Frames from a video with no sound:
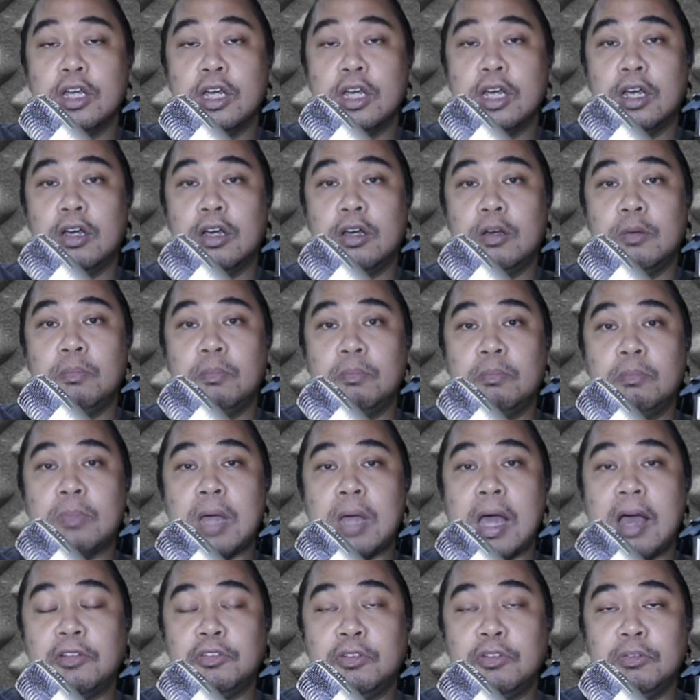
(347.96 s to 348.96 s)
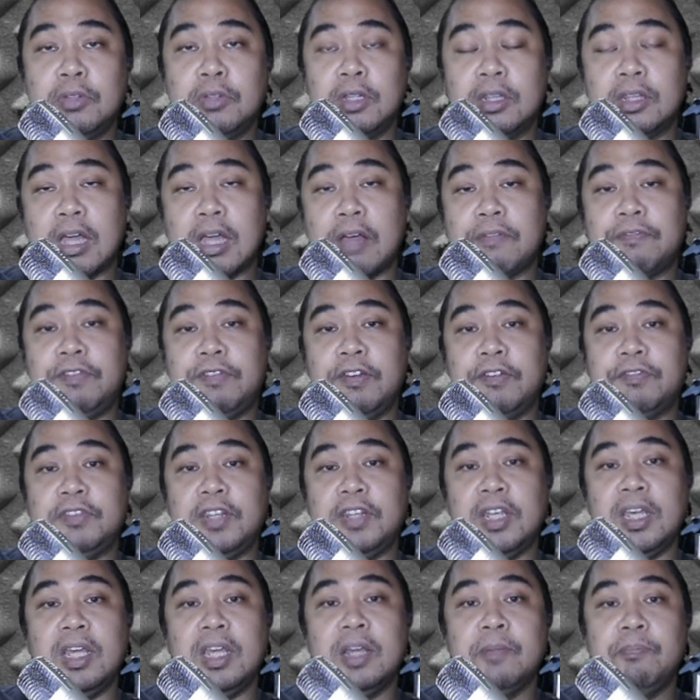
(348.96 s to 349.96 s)
um, out of the top
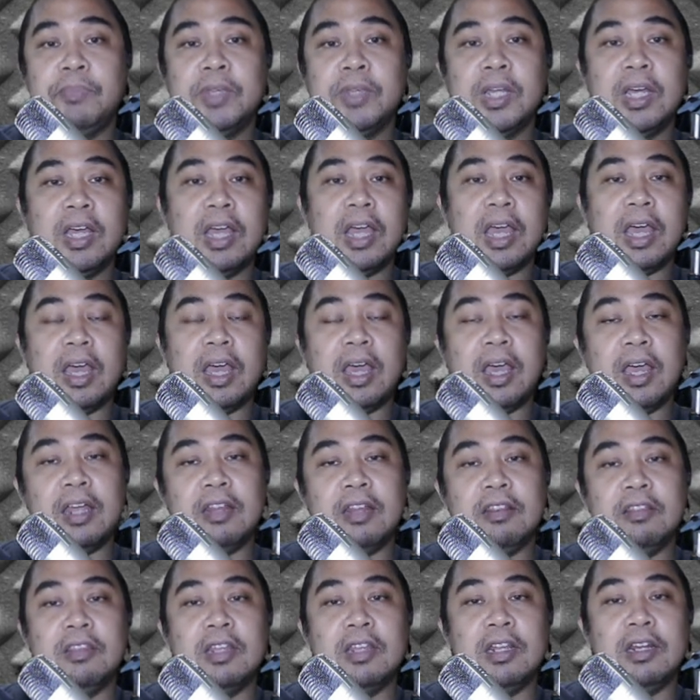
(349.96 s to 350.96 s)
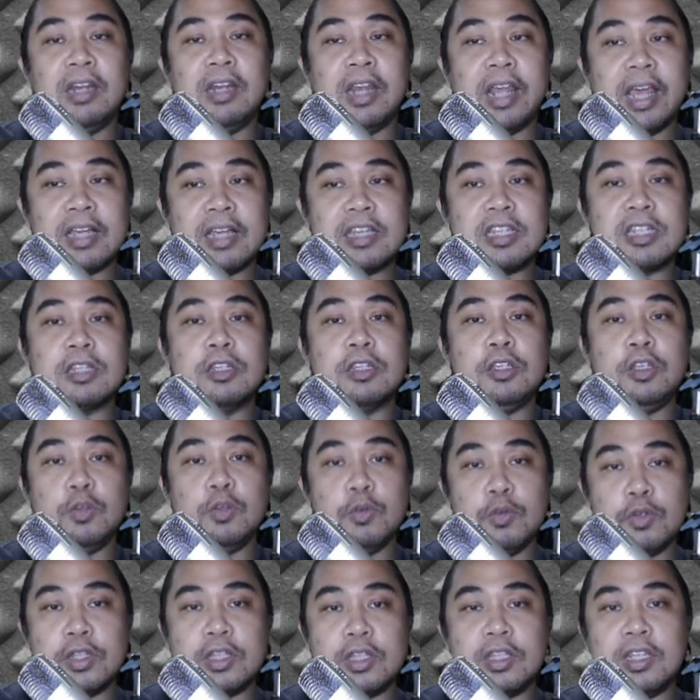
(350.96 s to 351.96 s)
50. And the next
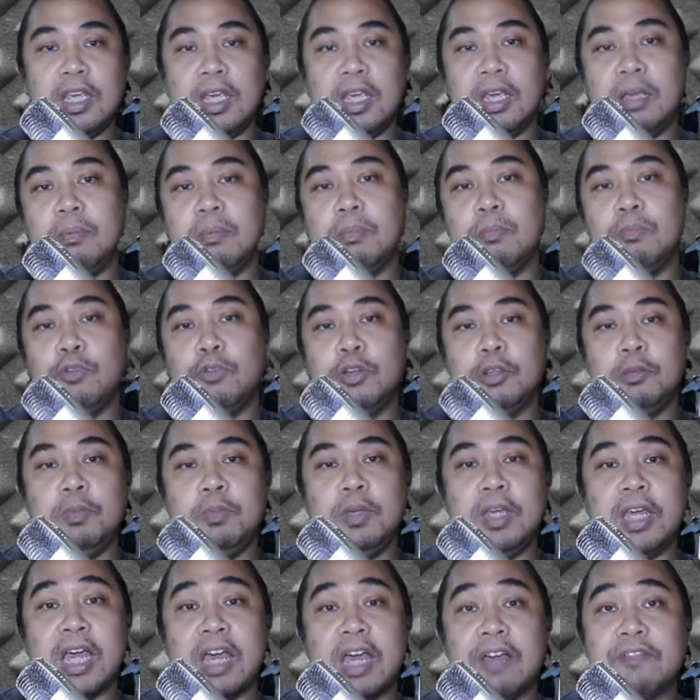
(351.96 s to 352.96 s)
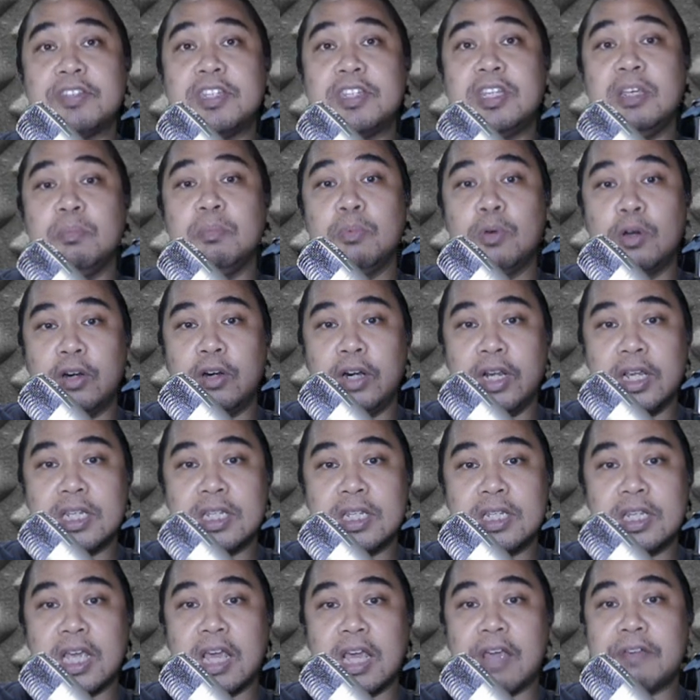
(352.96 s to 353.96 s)
used team would be FC
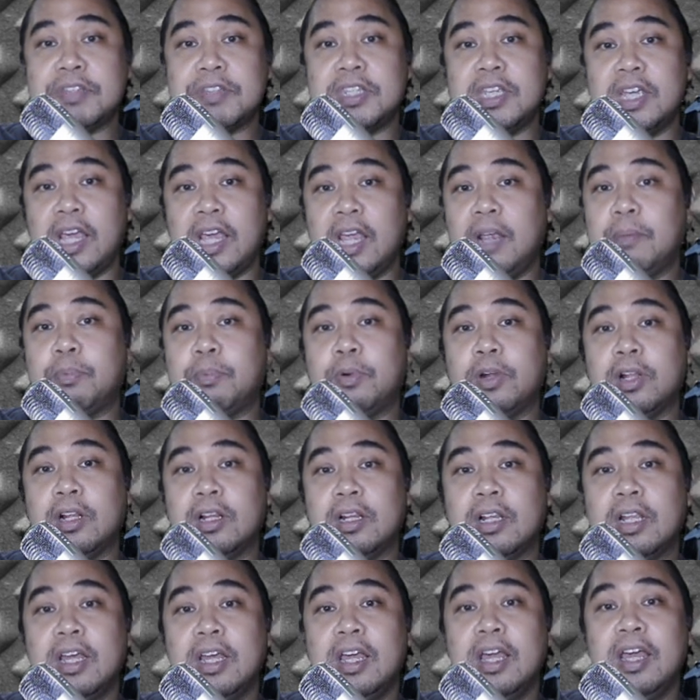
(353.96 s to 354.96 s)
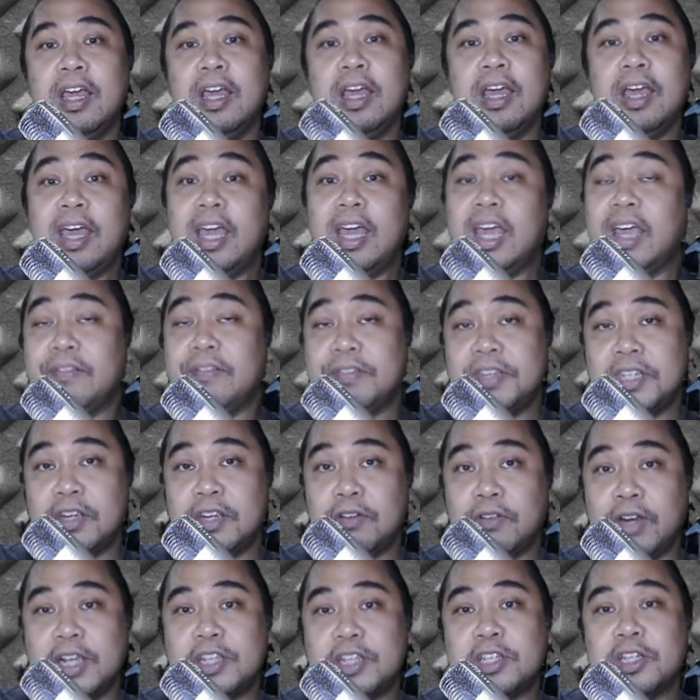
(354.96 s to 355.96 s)
Boris, FC April, FC
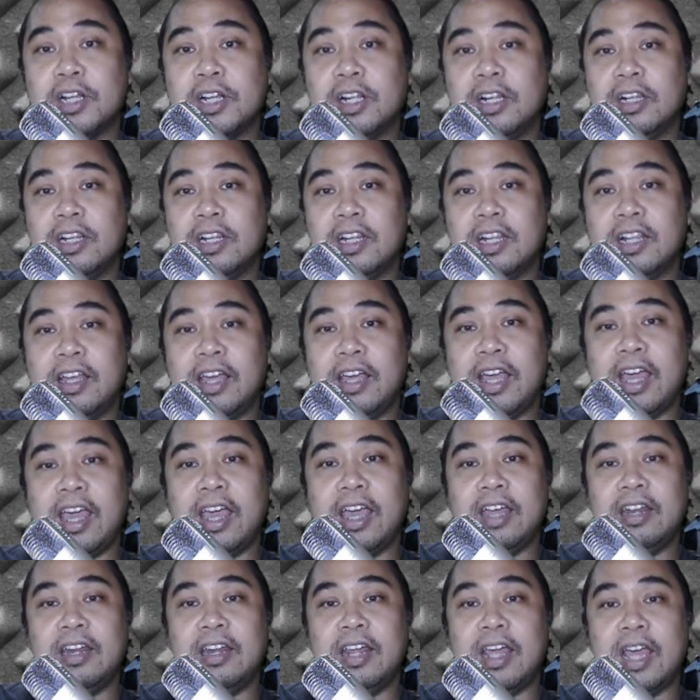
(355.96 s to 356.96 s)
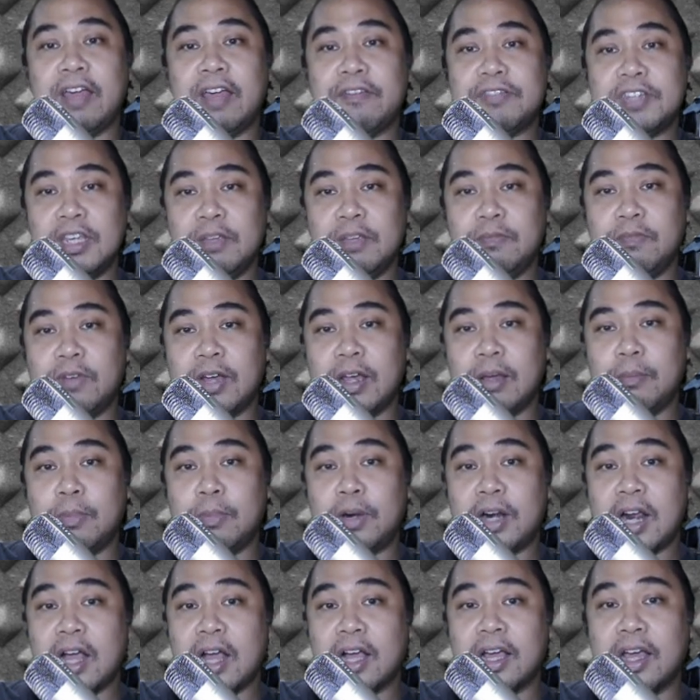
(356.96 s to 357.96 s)
Rachel, and FC
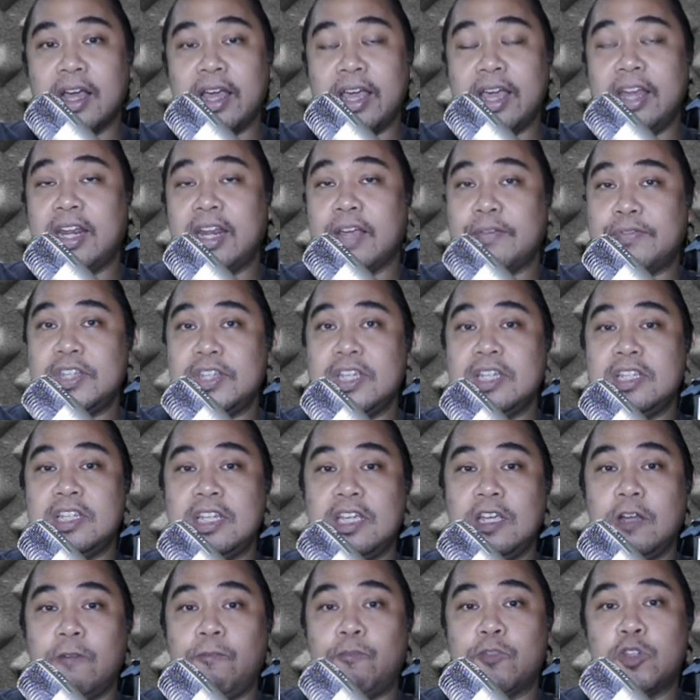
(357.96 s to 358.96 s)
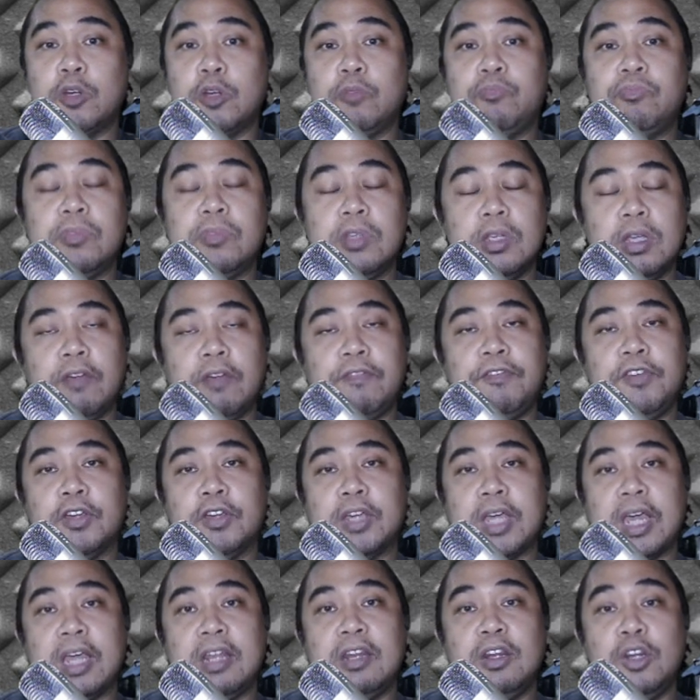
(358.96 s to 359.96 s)
Baraka, and FC Zium. So if you
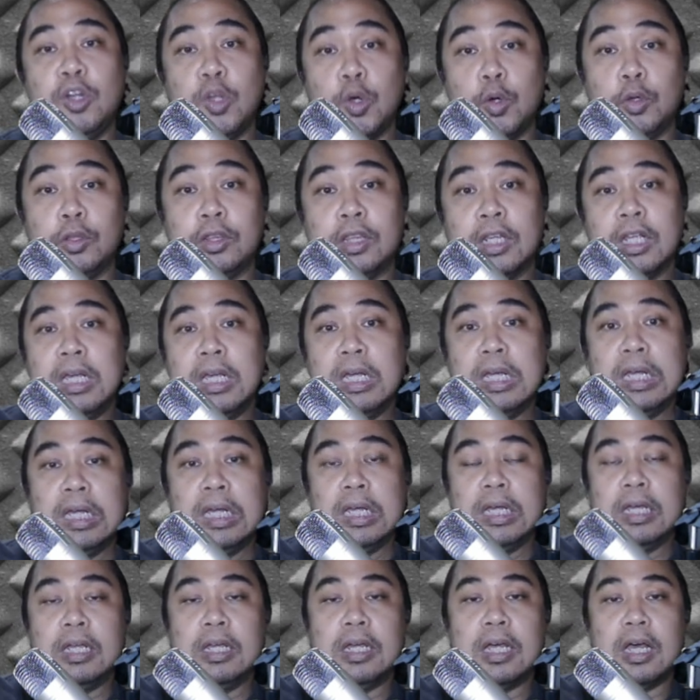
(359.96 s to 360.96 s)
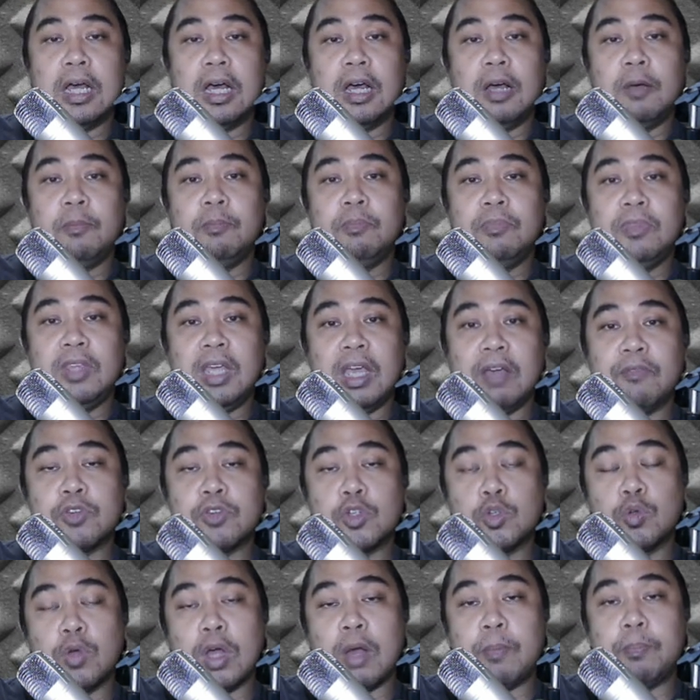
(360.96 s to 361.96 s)
can note, um, they have
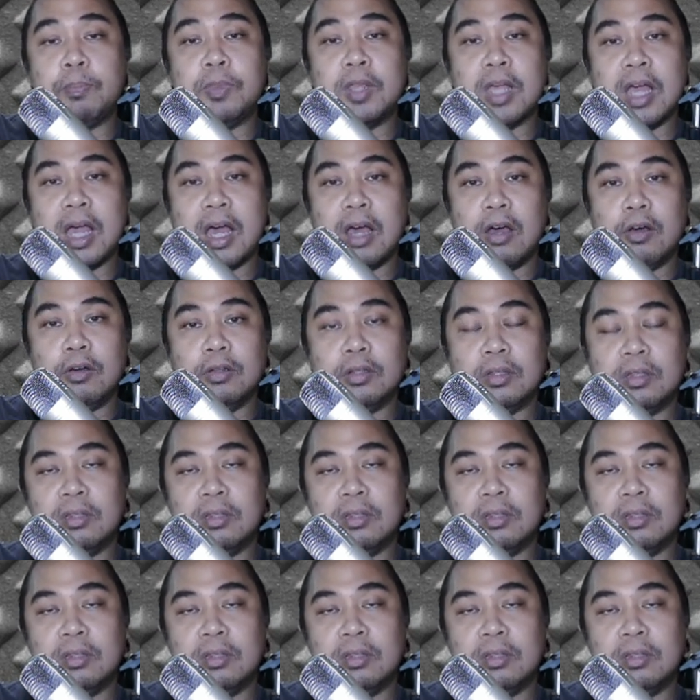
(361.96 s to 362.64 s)
swapped out